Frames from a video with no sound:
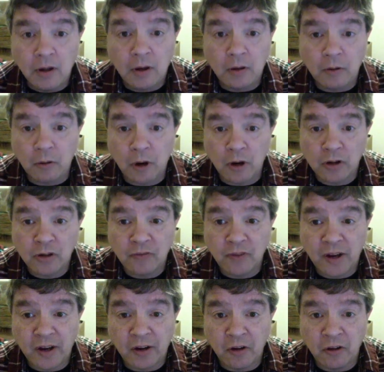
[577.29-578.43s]
Cross your
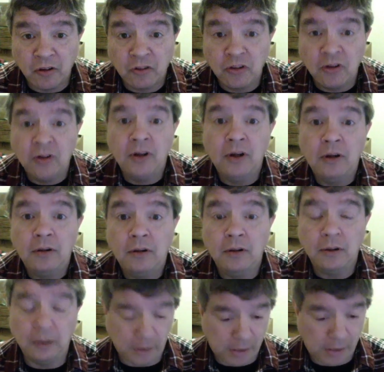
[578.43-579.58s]
fingers.
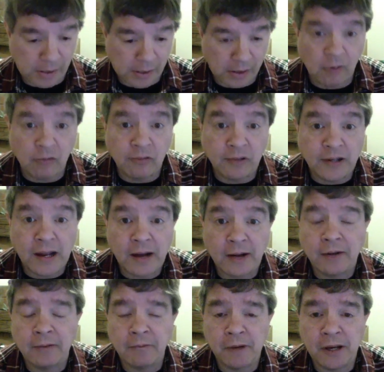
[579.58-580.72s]
Hopefully I
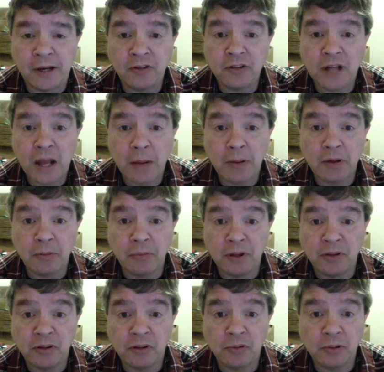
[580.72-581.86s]
can reestablish
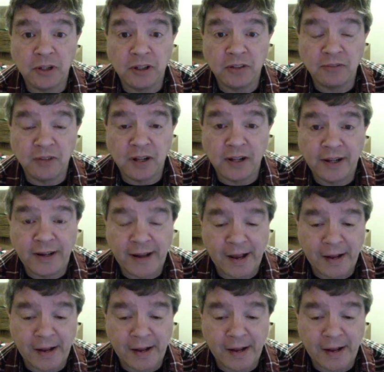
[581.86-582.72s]
business with this fella again.